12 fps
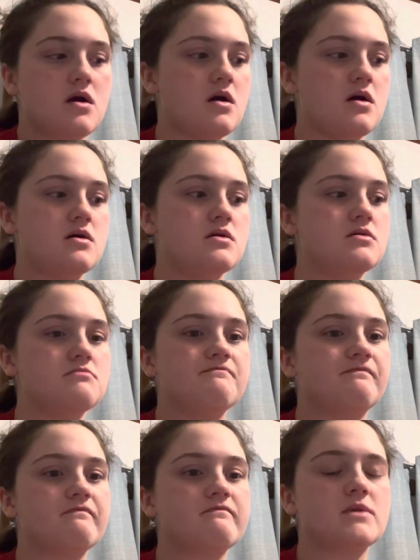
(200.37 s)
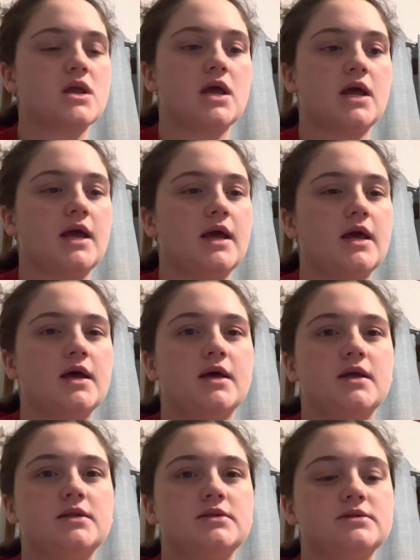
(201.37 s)
Um,
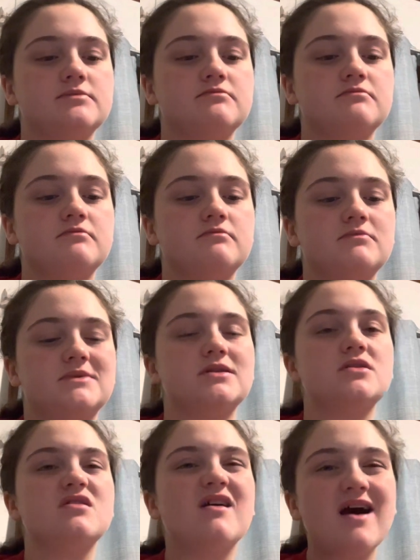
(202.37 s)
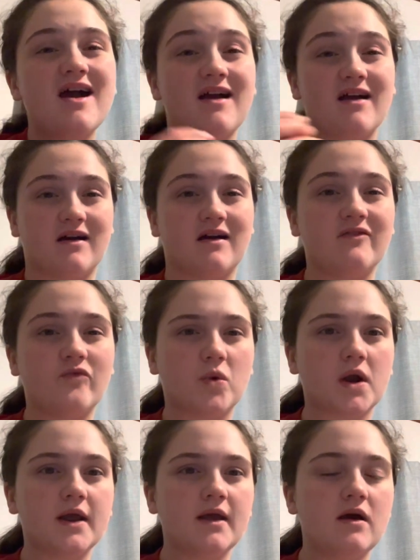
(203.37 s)
and to not have
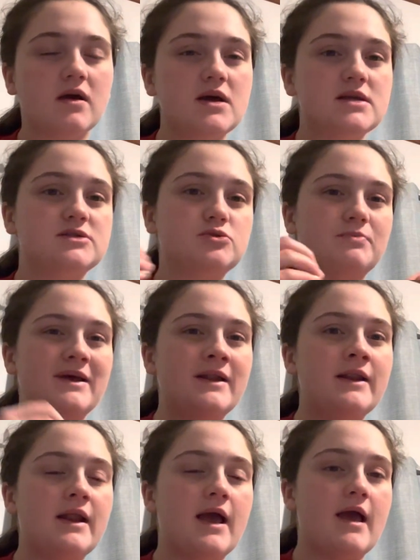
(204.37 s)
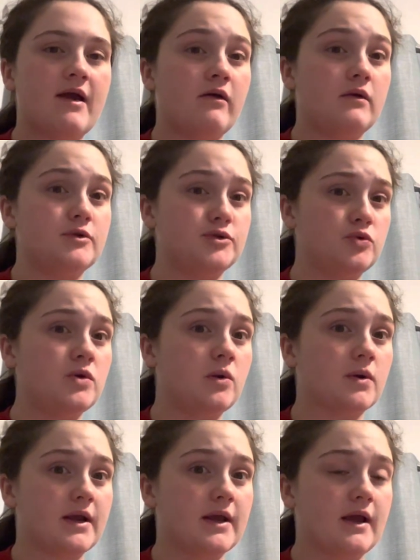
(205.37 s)
working out to been out doing
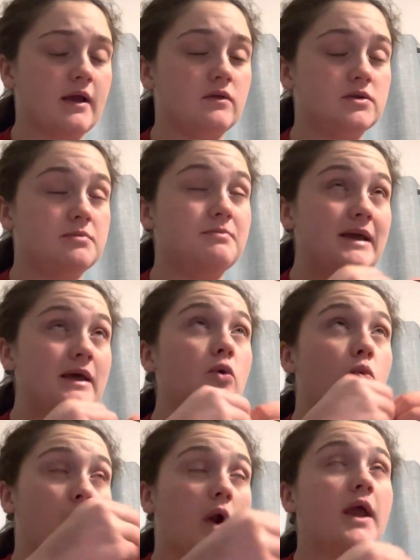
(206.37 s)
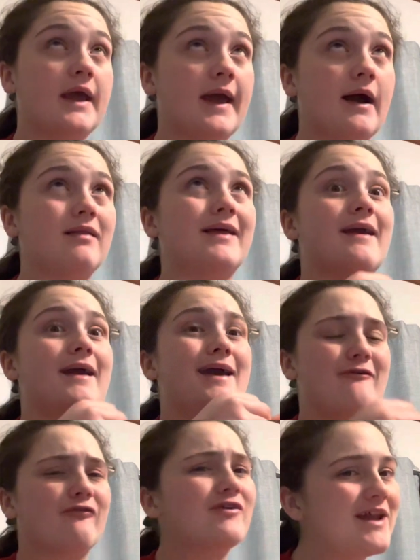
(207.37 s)
working to been working out like
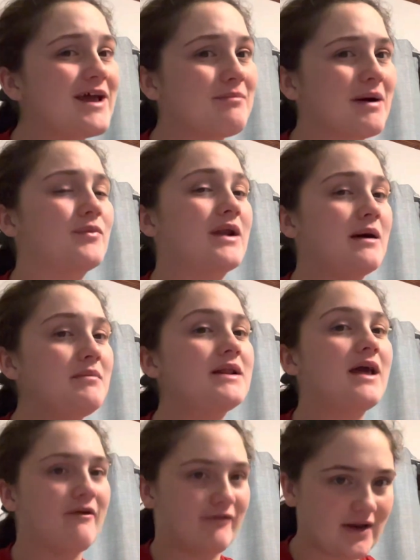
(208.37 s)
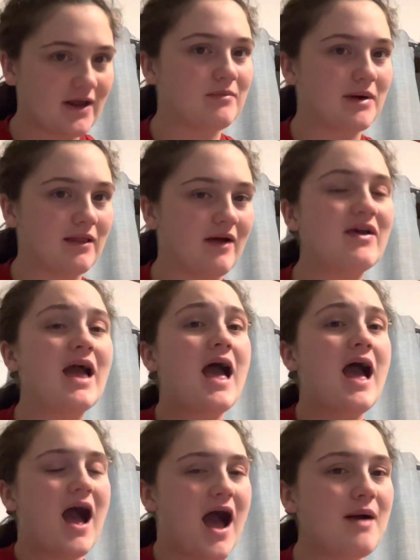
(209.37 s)
every day of my when I mean every day of my life,
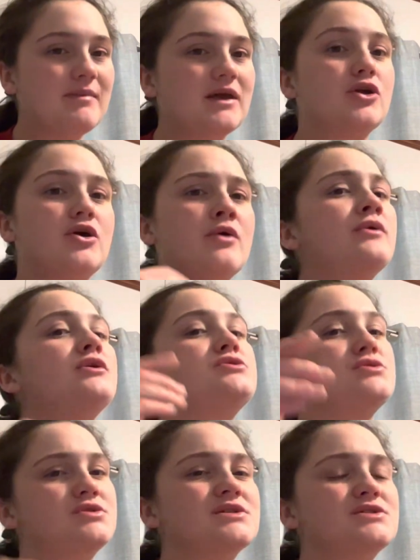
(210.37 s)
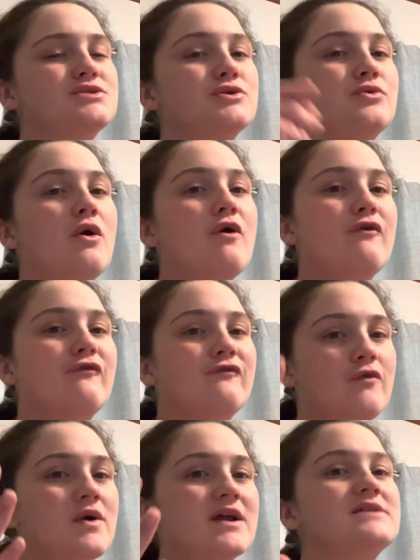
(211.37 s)
I mean going to jujitsu
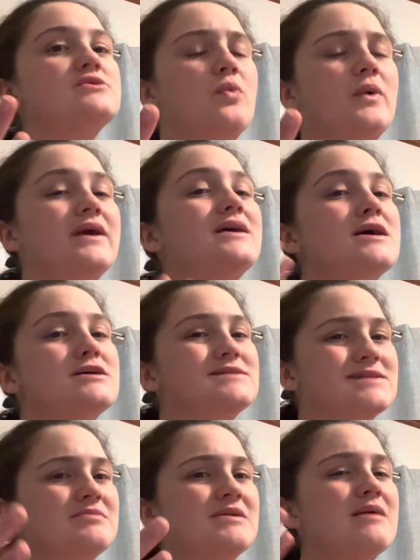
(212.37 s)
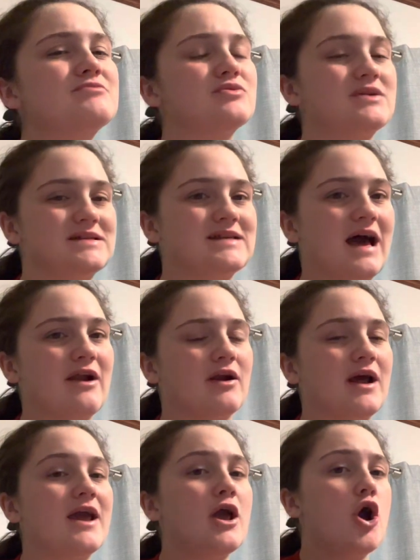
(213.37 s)
four days a week, sometimes on a
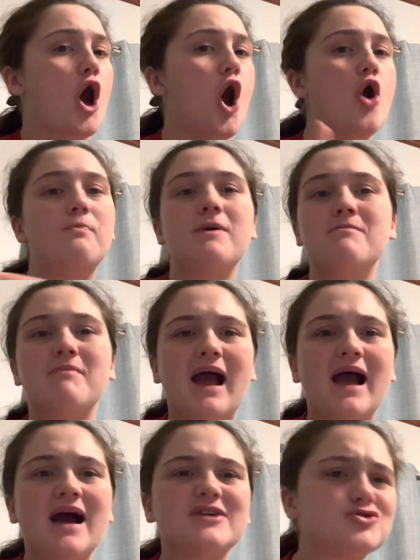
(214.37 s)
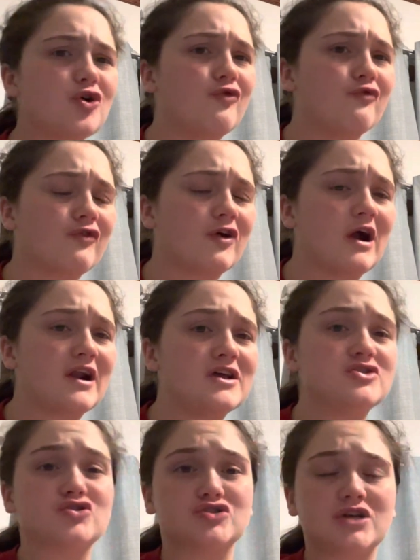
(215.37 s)
Saturday, open mats on
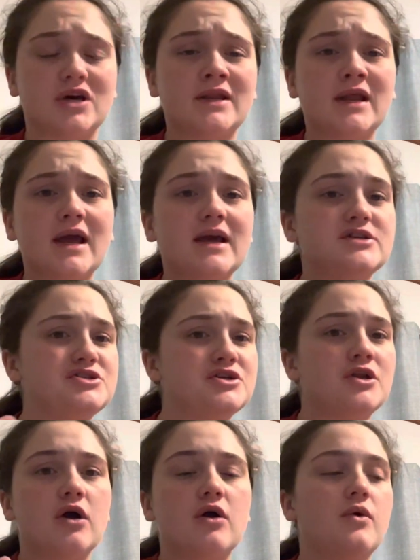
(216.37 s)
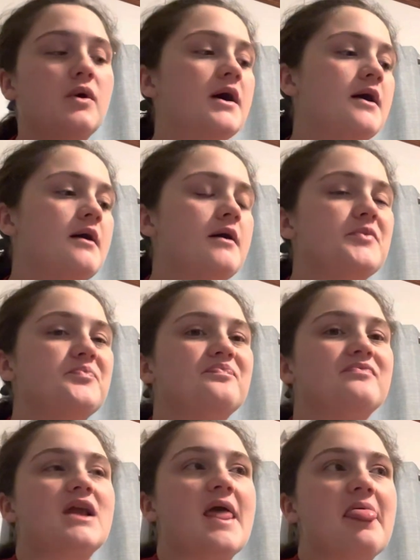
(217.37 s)
Fridays or Sundays, you know.
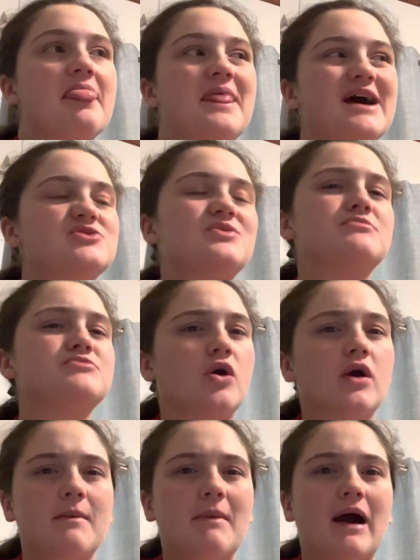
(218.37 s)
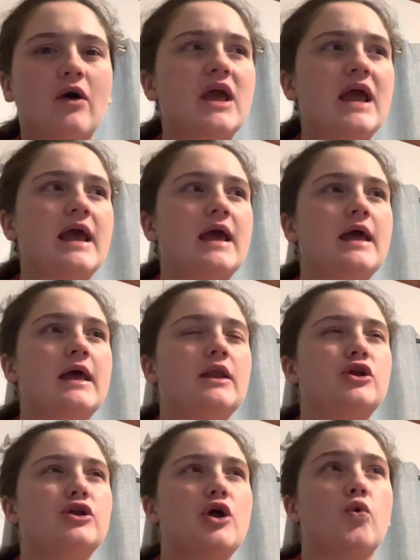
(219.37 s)
That's what I'm talking about.
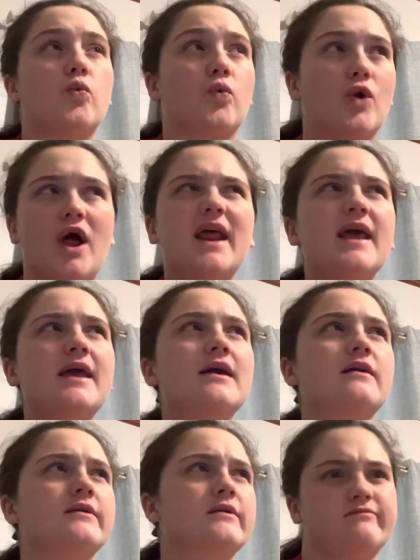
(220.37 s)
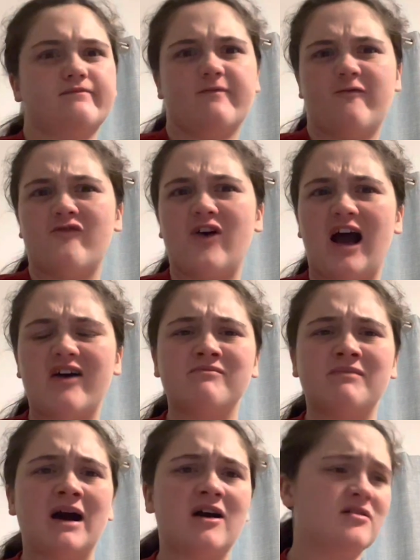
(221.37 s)
And, you know, running five
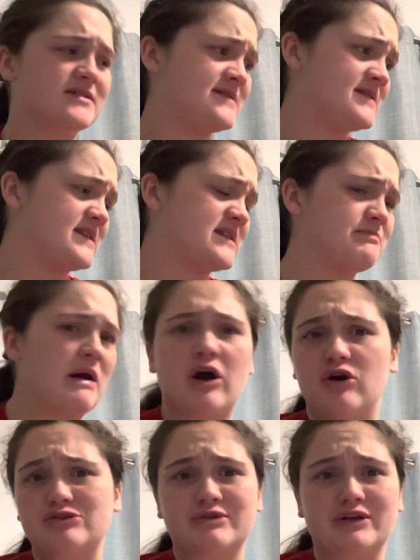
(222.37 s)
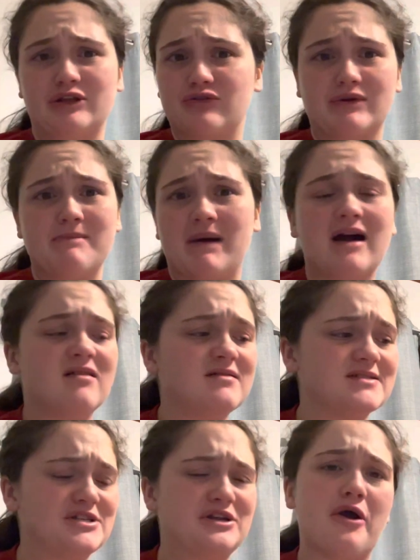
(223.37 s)
miles, six miles, running three
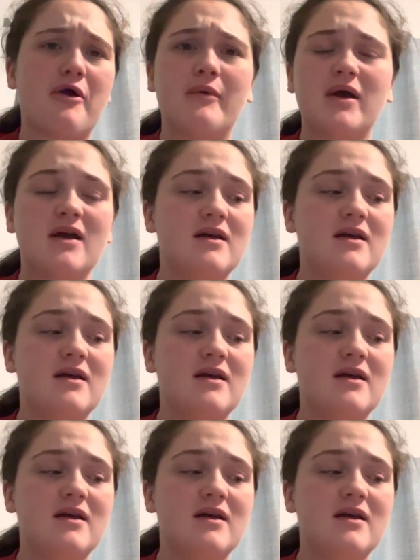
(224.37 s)
miles, you know,